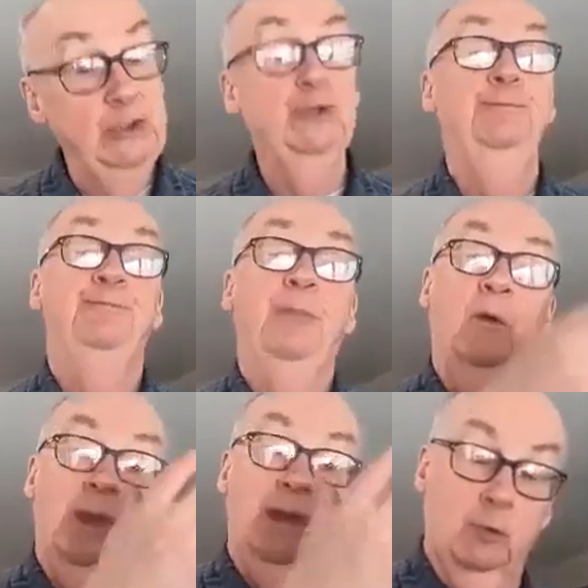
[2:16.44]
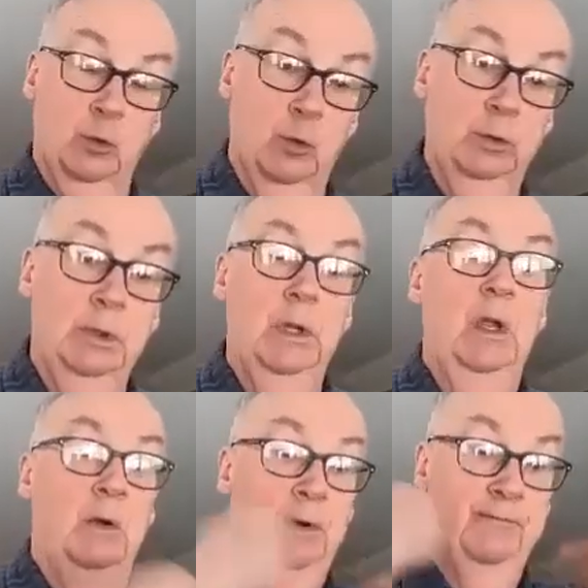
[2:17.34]
issue, we have a rule,
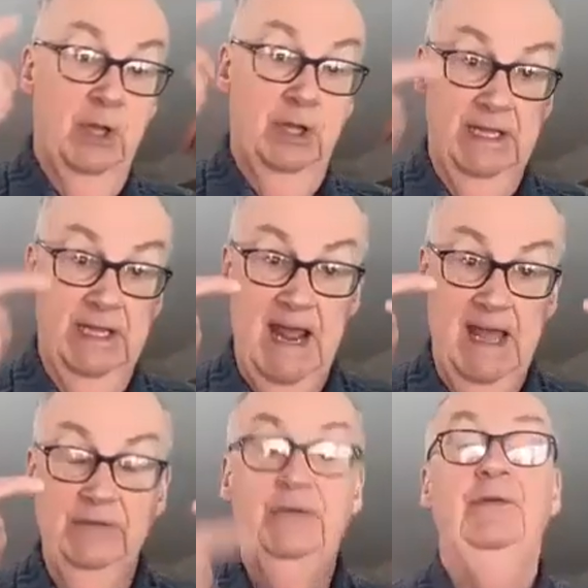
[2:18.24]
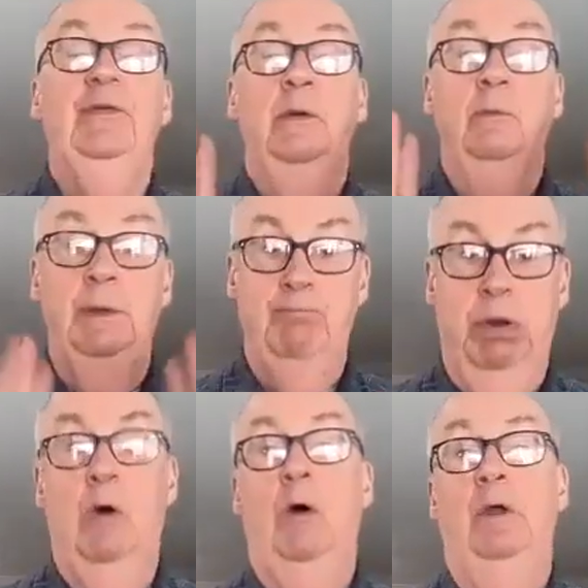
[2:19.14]
we've done the analysis, we
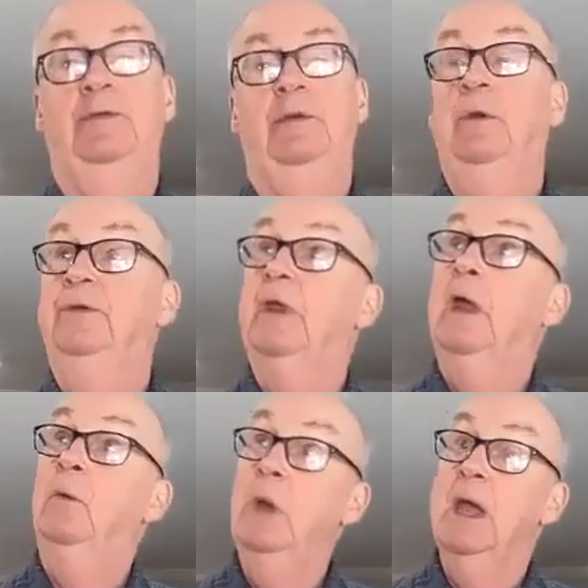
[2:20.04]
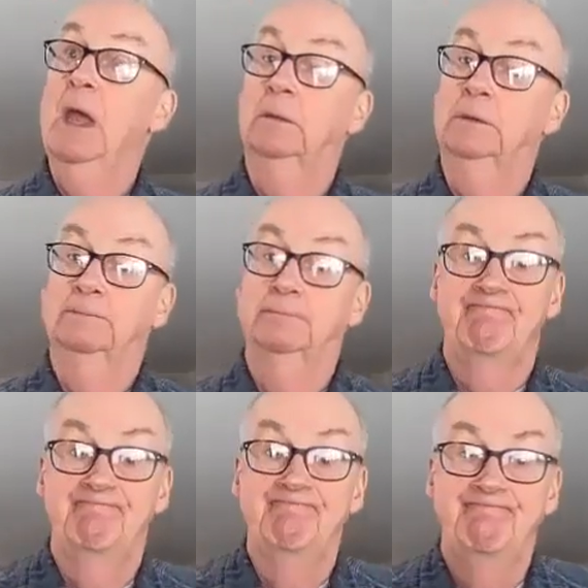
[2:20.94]
pause and we say, well,
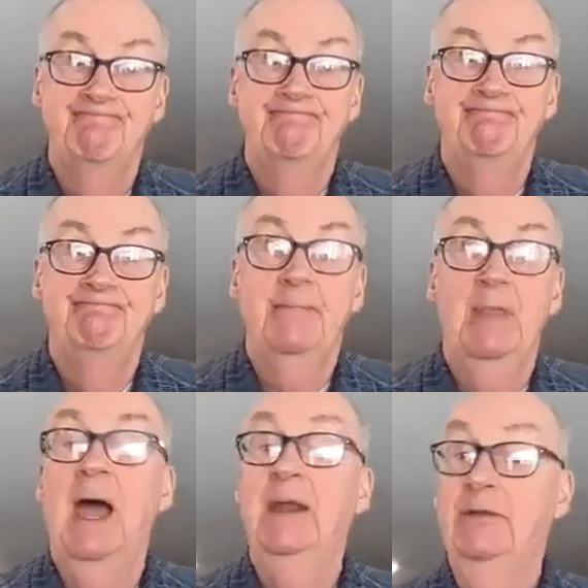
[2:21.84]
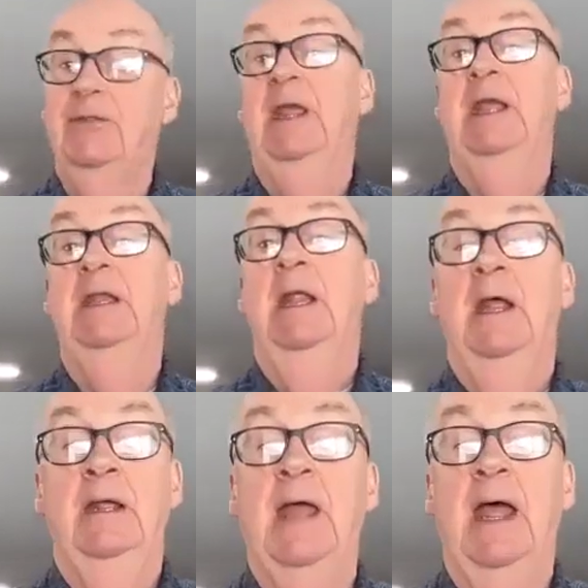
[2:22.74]
kind of thinking
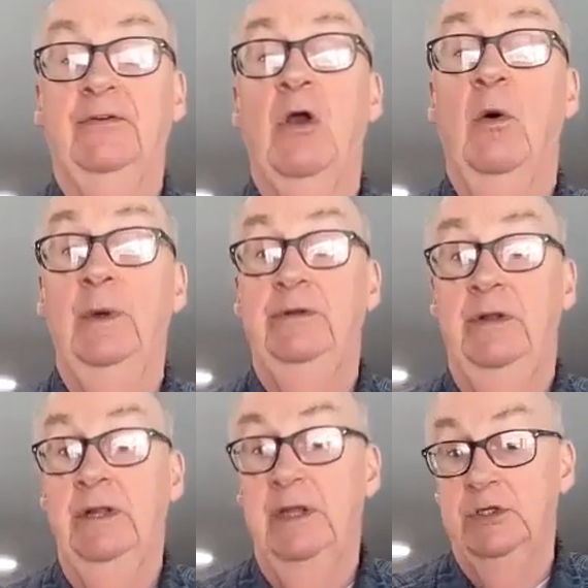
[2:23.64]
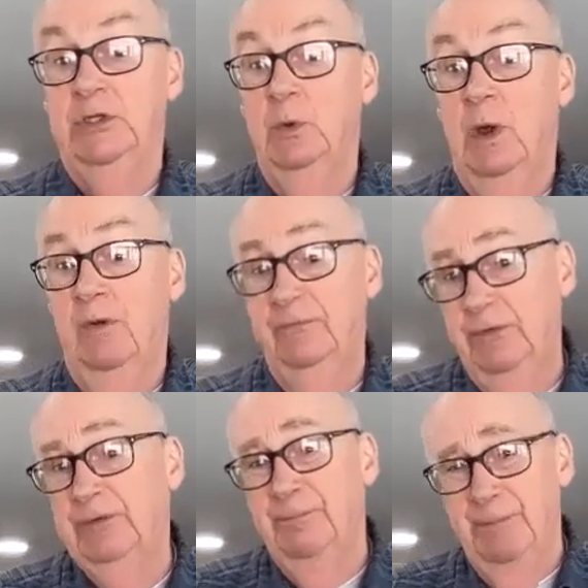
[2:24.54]
that's going to the issue of
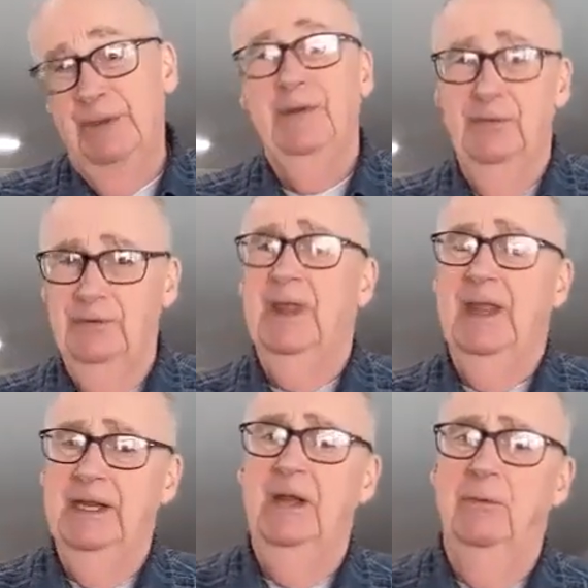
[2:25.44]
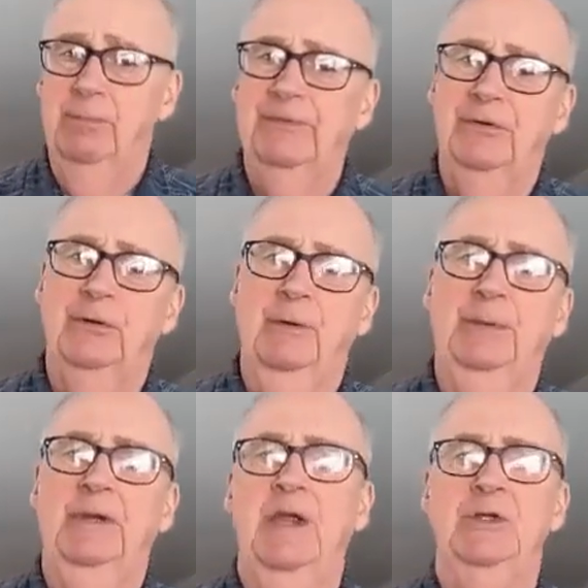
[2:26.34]
just a misunderstanding of
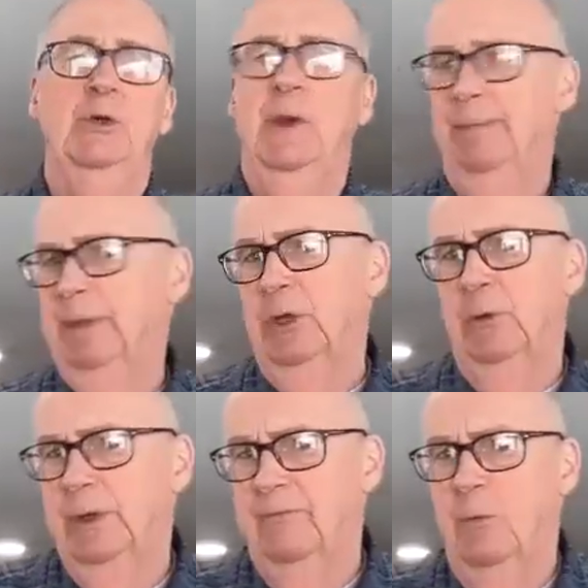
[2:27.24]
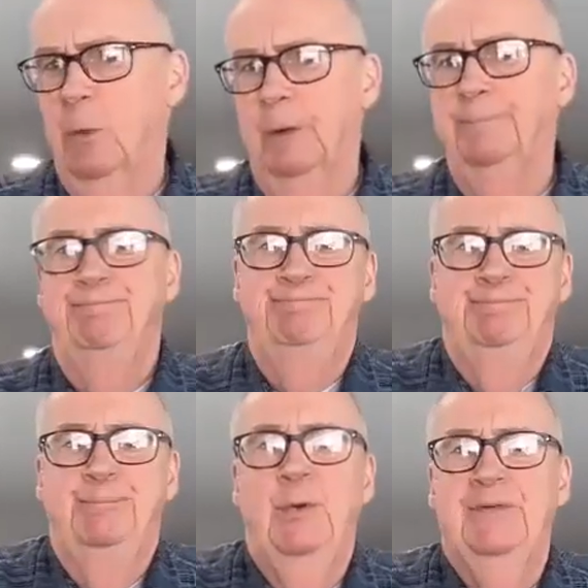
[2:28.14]
misinterpretation or ambiguity of the word.
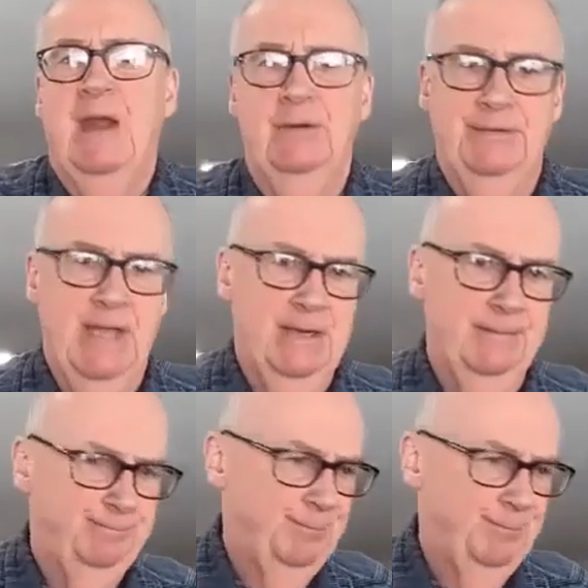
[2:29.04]
Where's Aristotle?